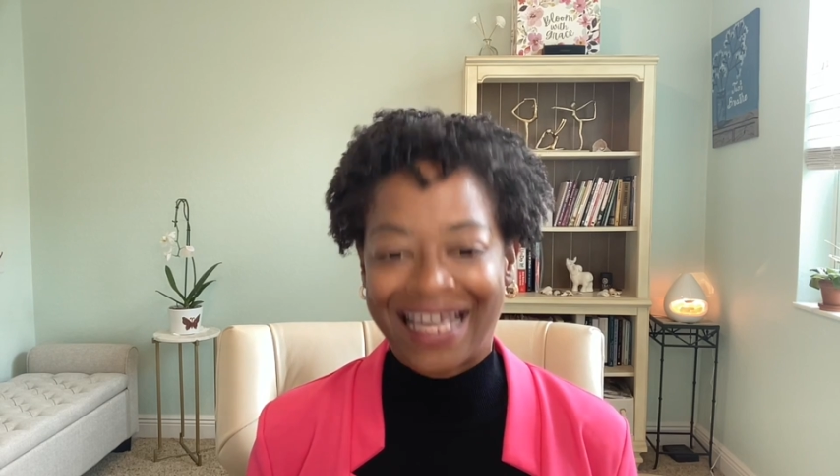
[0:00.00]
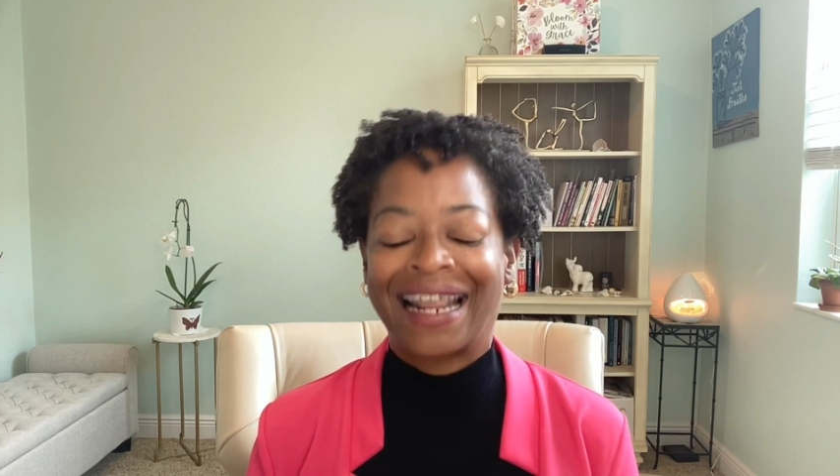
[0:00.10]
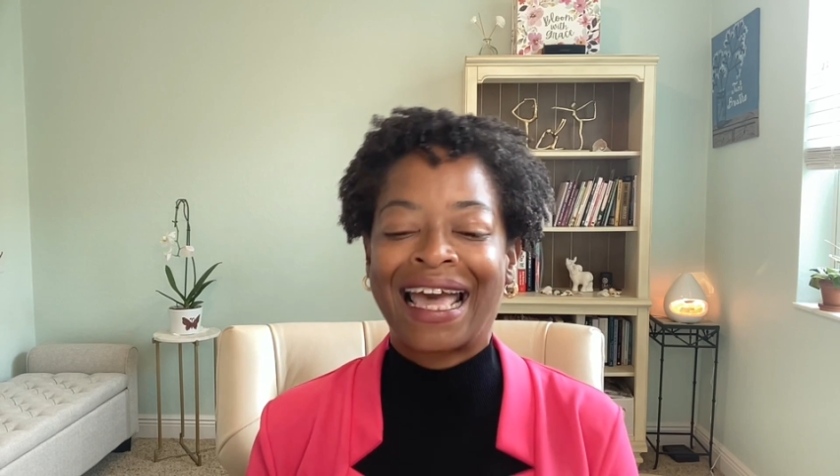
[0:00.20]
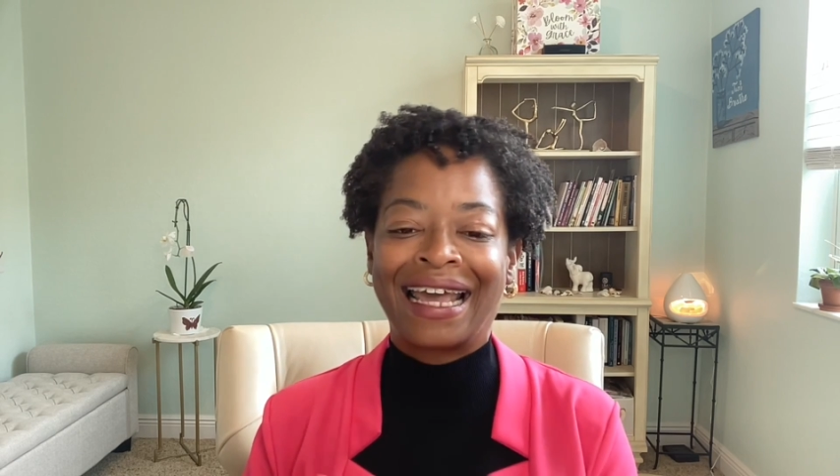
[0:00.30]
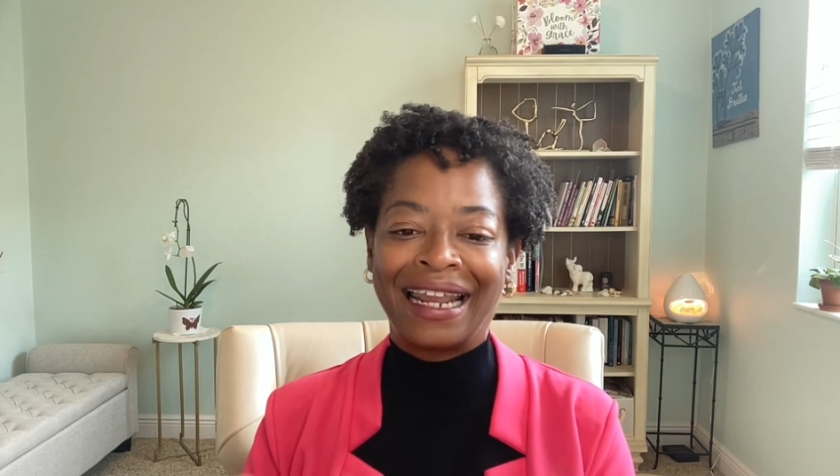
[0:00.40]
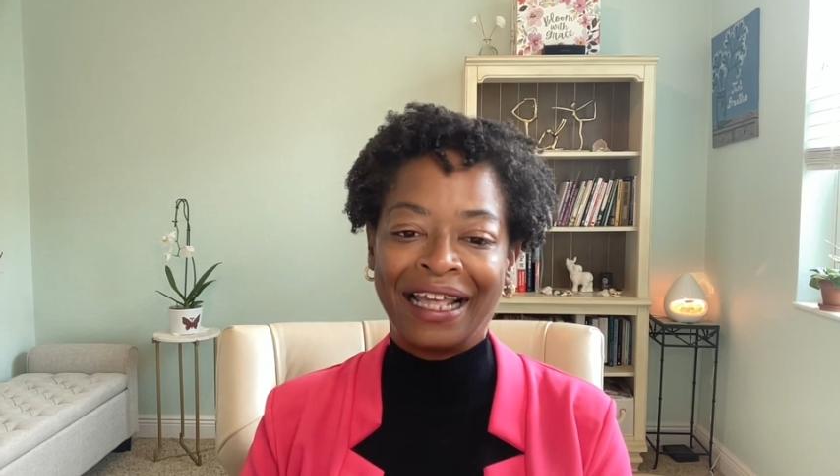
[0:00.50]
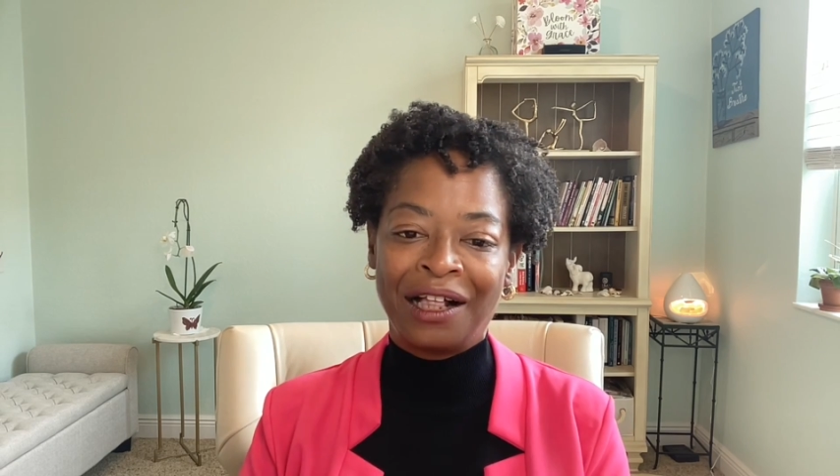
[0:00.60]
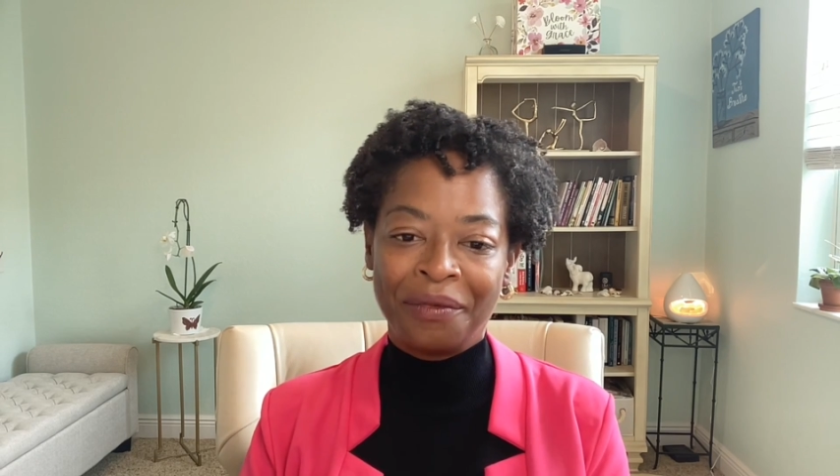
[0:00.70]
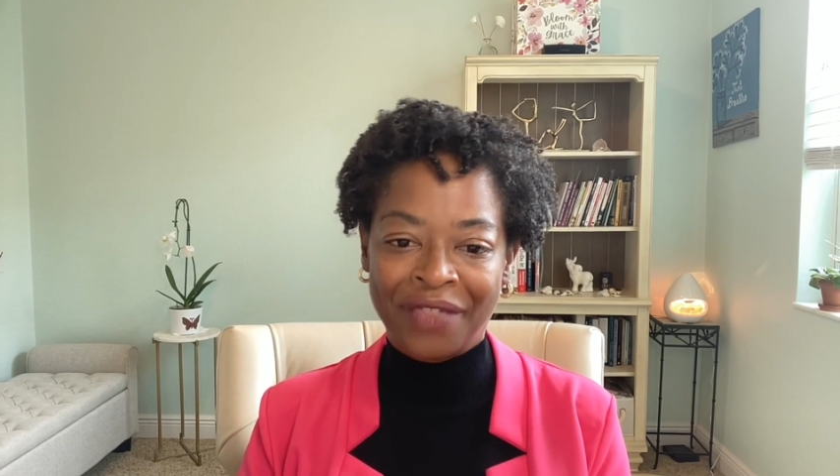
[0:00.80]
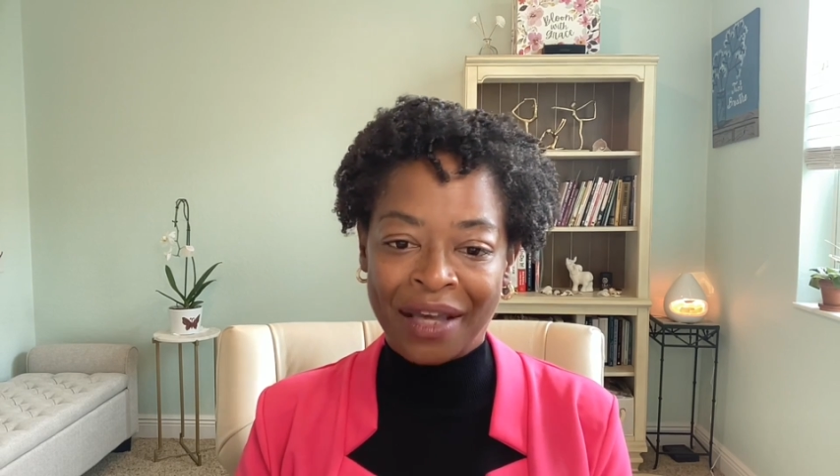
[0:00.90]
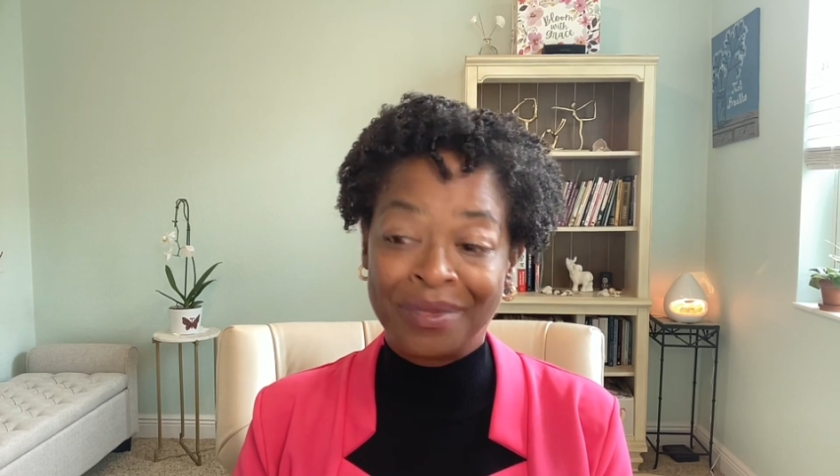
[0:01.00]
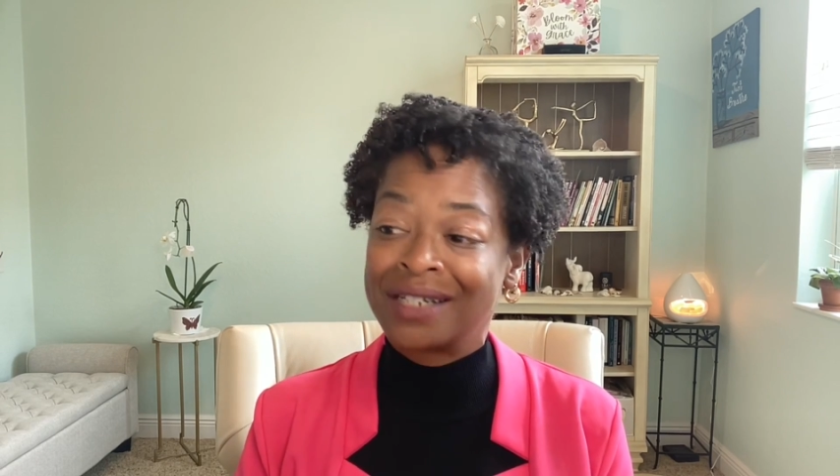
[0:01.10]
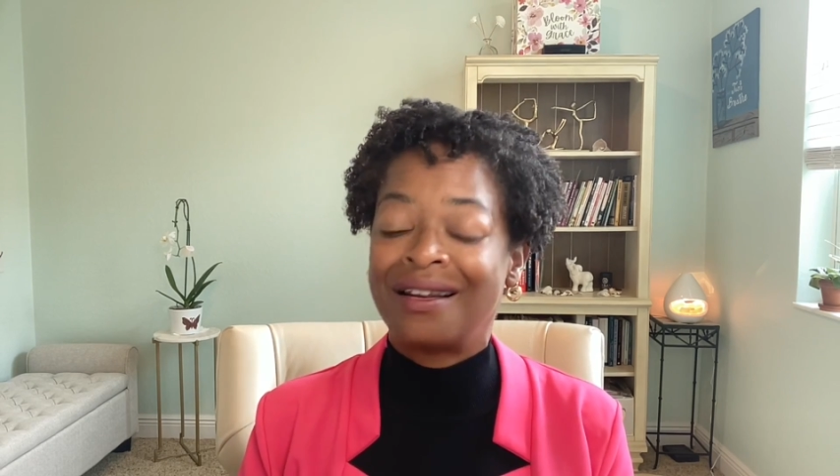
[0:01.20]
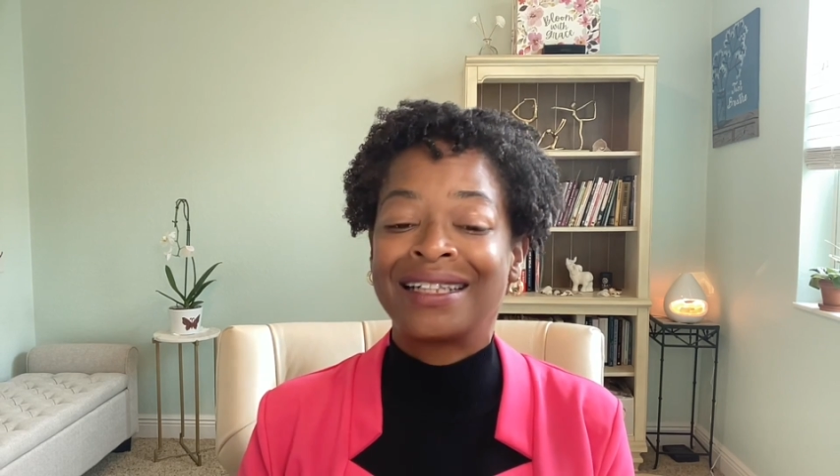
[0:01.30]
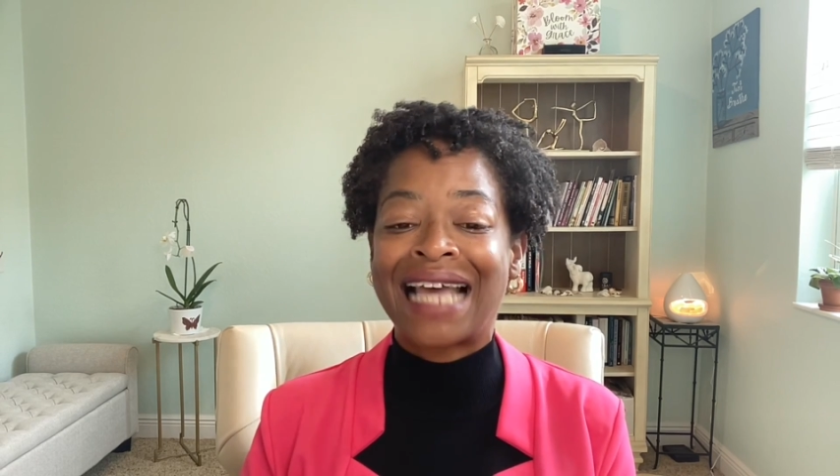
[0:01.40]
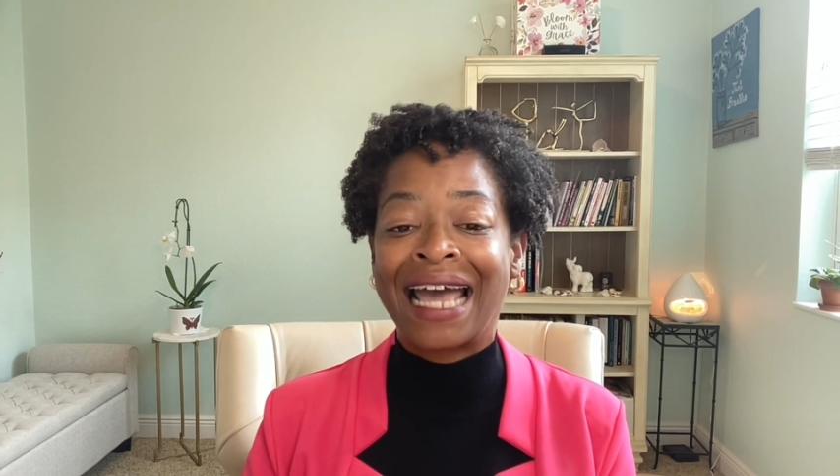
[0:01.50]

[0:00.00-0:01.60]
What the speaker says: that can help them to not